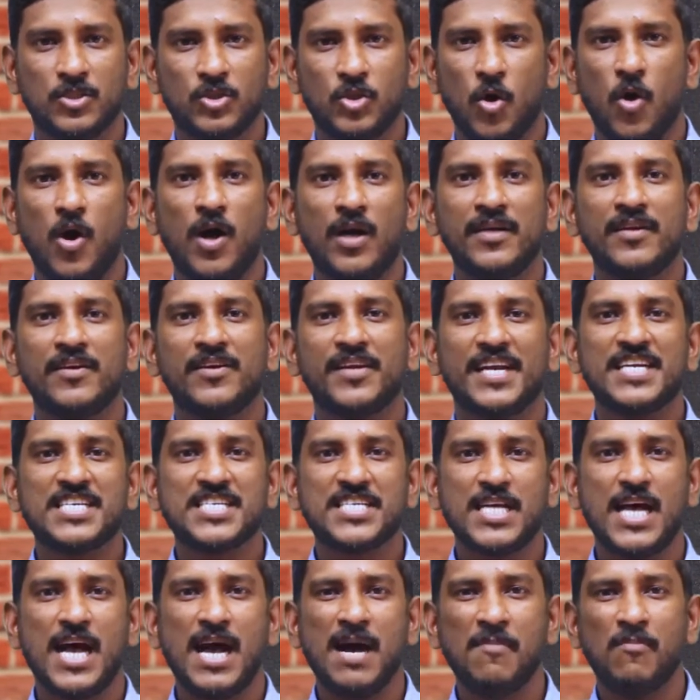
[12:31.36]
John
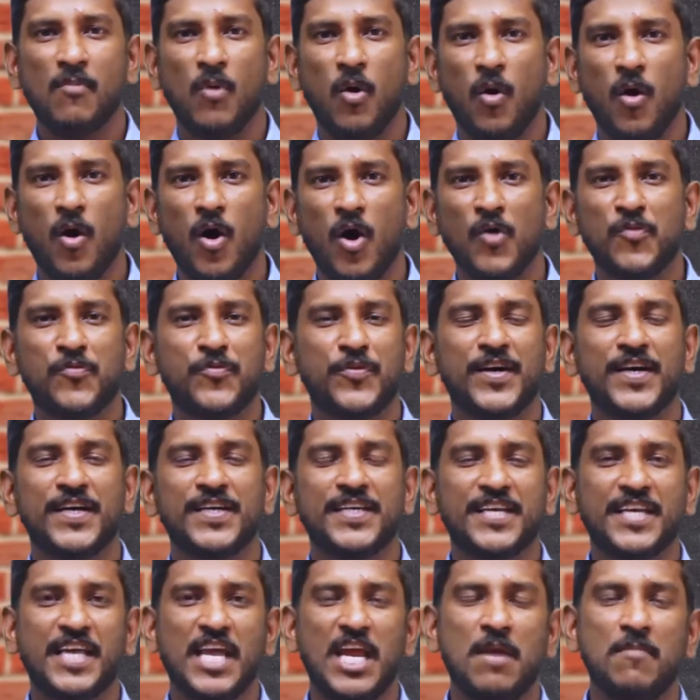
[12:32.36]
Gresham
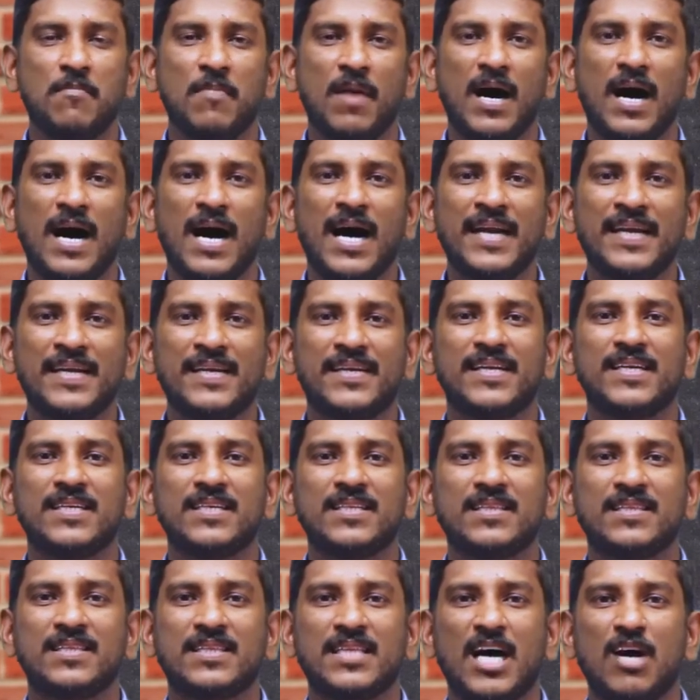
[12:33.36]
offered him
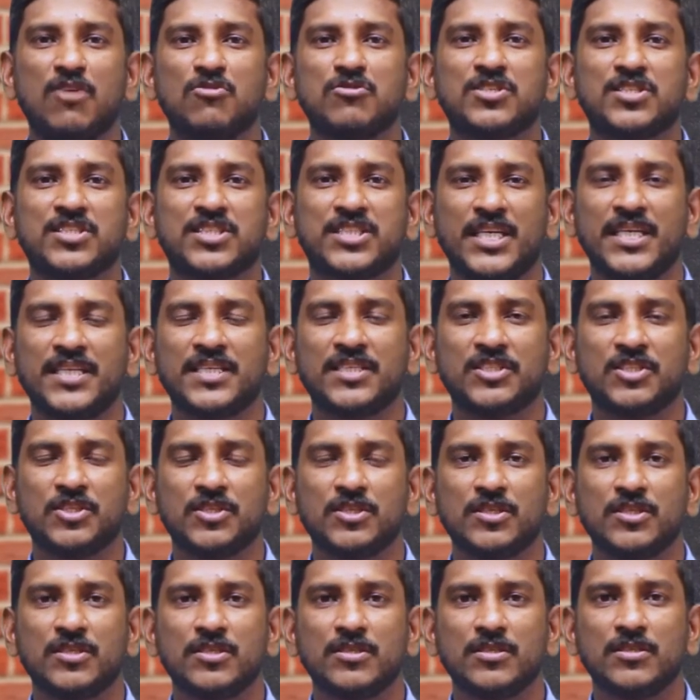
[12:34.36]

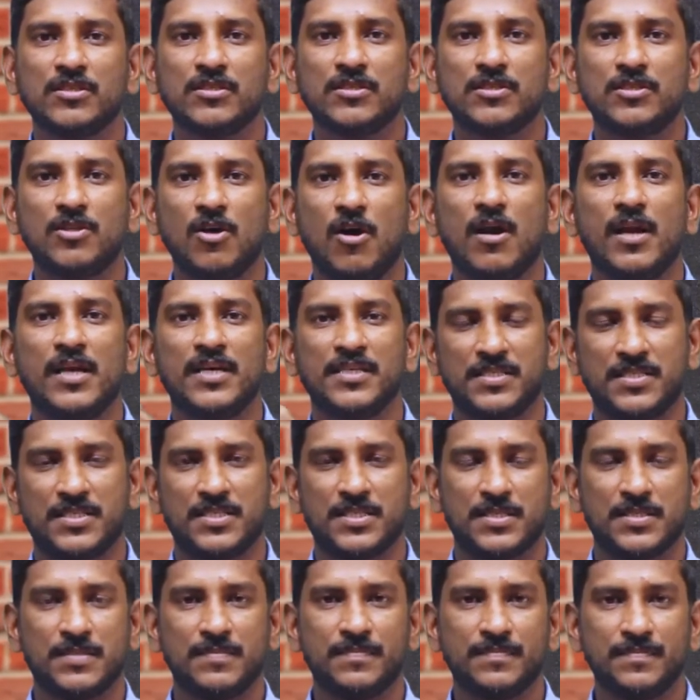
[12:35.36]

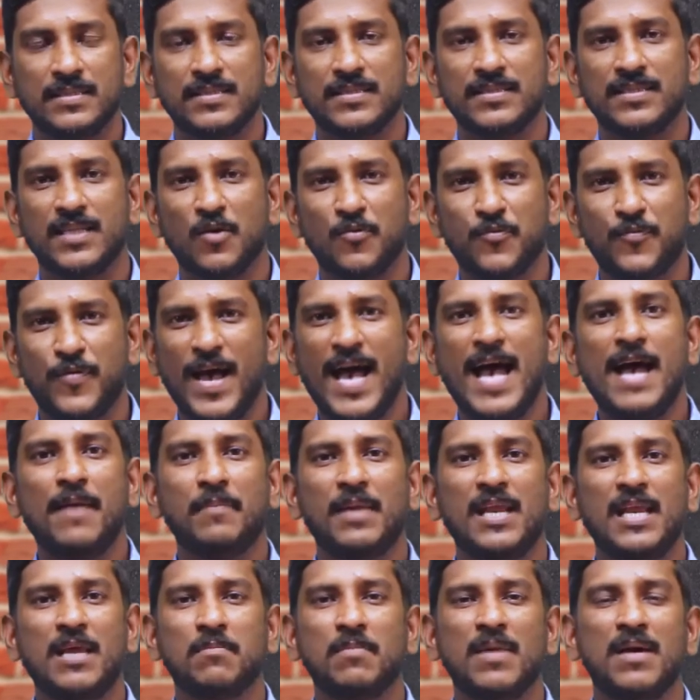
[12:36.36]
$100,000. The
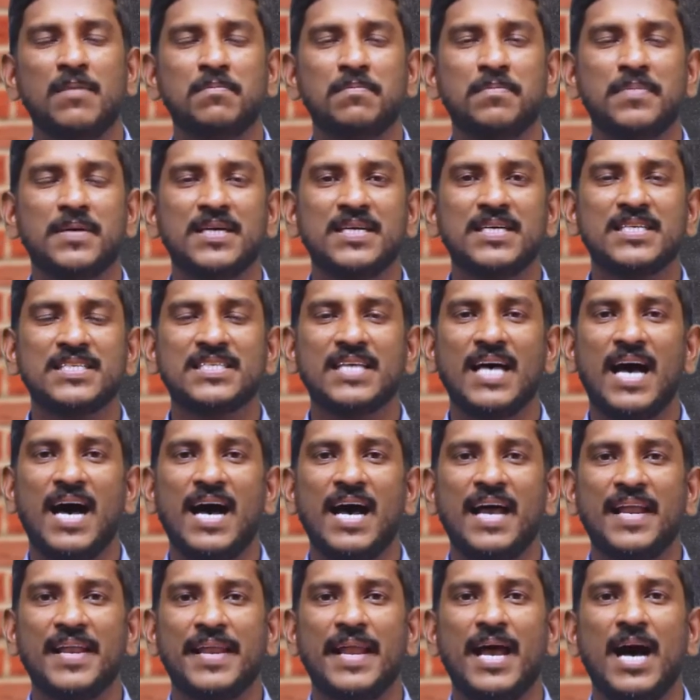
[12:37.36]
family members
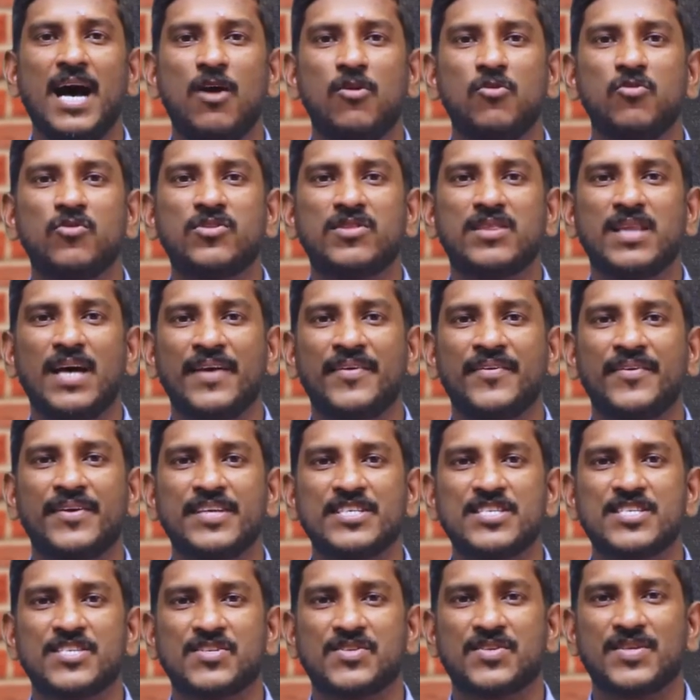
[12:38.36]
are now
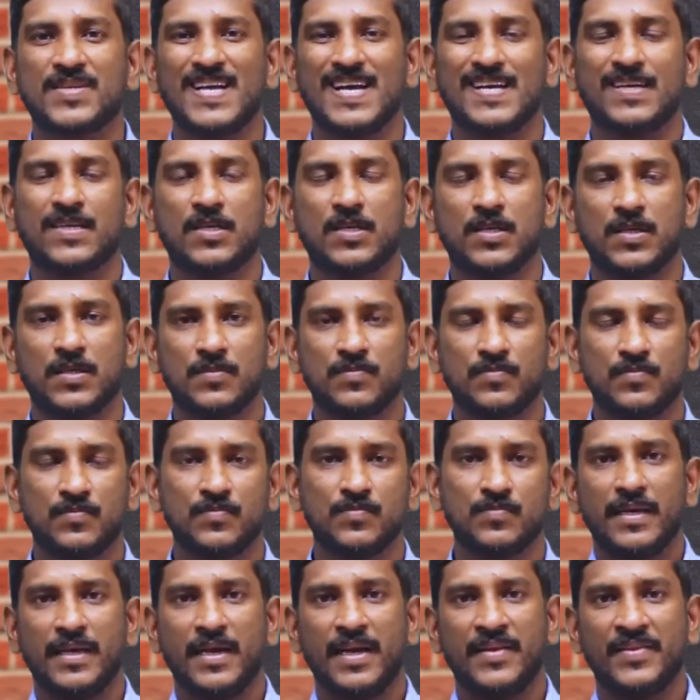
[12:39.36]
thunderstruck.
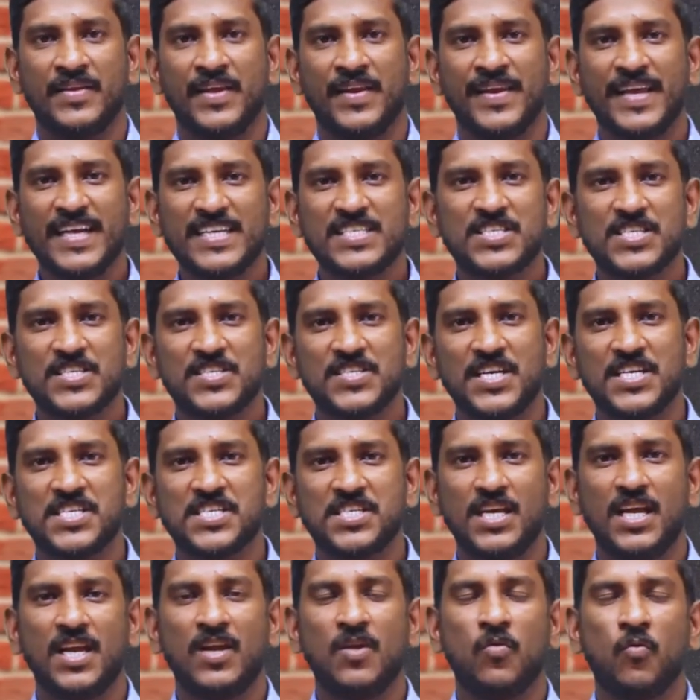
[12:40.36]
In the next
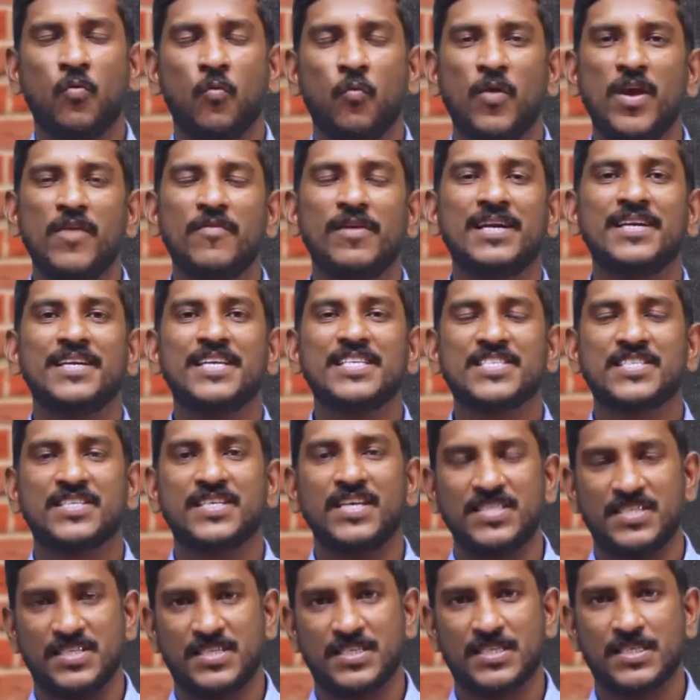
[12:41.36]
session, we will
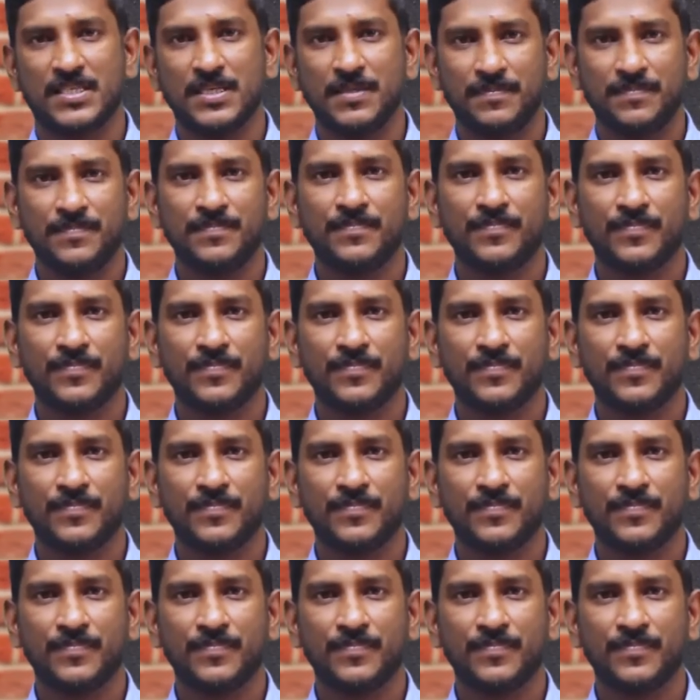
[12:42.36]
discuss